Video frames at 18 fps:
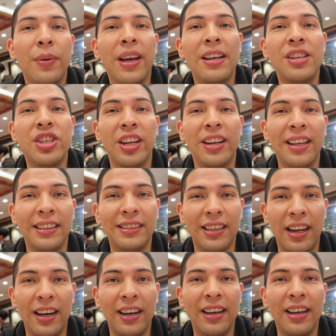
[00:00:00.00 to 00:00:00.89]
be a Chinese
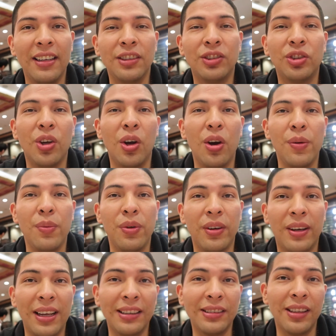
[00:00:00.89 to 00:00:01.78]
etiquette, so in
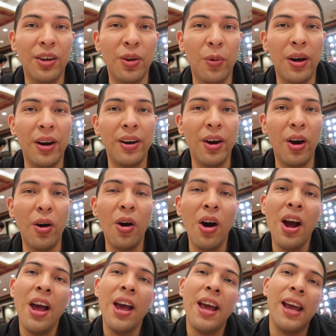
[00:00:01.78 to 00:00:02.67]
case that you wanna know.
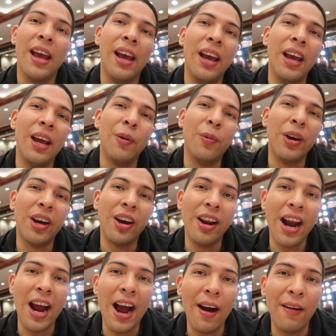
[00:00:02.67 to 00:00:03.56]
And we're
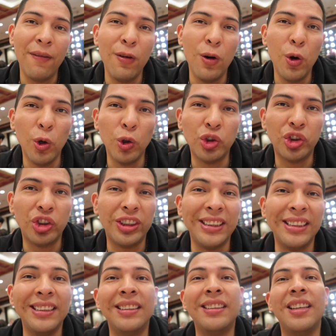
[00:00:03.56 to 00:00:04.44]
gonna have
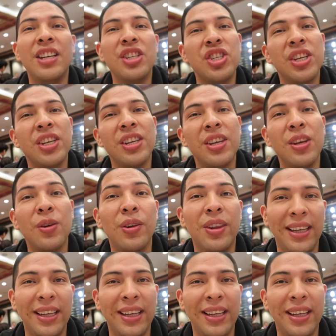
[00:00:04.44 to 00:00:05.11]
Lucy teaching you